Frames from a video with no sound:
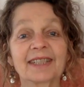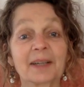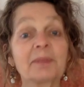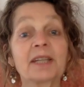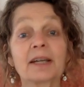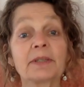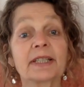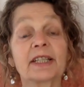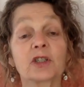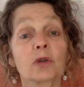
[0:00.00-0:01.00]

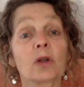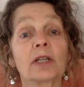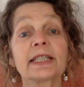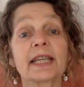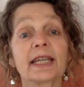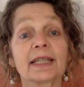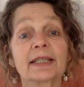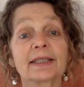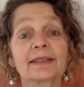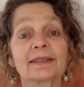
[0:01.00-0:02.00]
Sometimes that's all it
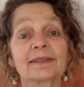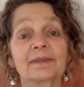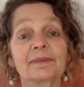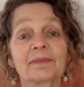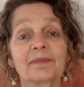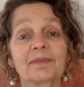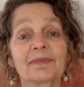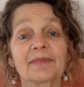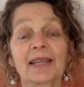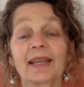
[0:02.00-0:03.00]
takes.
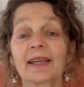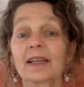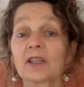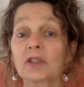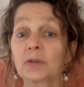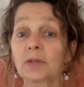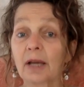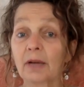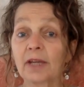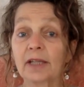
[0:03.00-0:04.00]
So
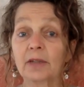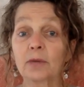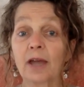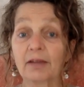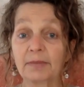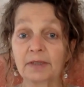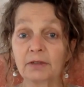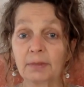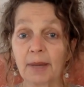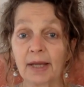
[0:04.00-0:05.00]
now that you have
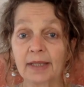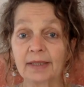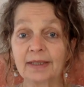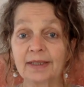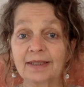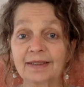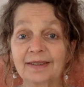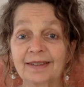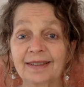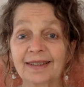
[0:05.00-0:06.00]
been reminded,
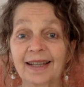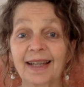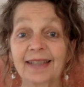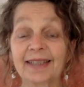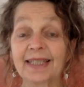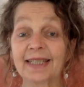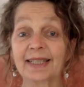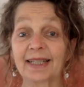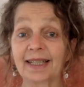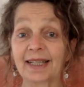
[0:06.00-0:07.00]
and
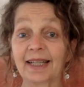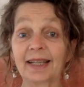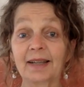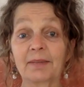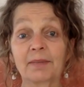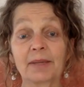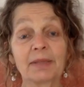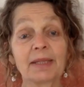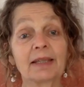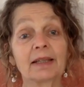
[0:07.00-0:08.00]
it's
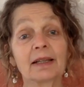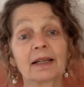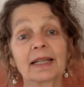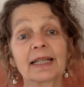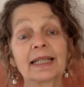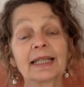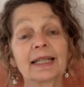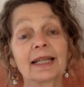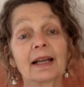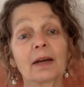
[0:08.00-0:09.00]
maybe
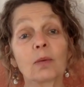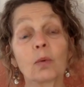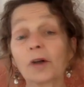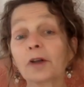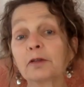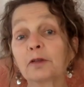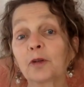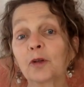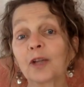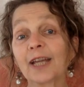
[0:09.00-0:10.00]

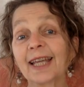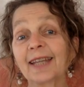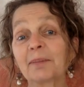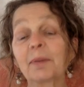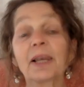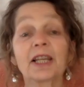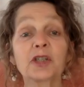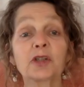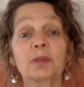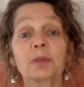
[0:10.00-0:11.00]
wonderful and
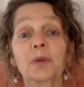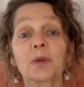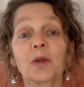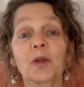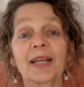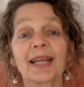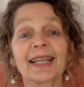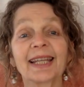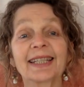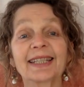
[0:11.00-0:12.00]
pleasurable
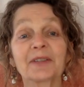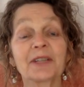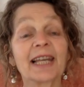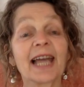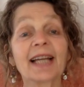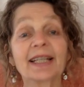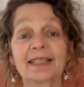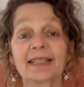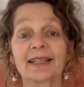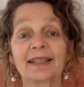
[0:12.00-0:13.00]
and
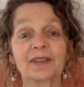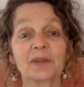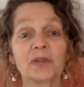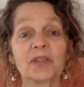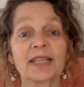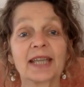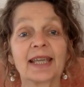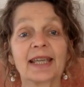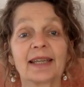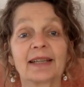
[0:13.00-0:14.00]
relaxing to
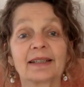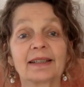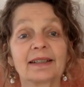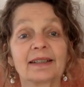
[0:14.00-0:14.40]
stay here,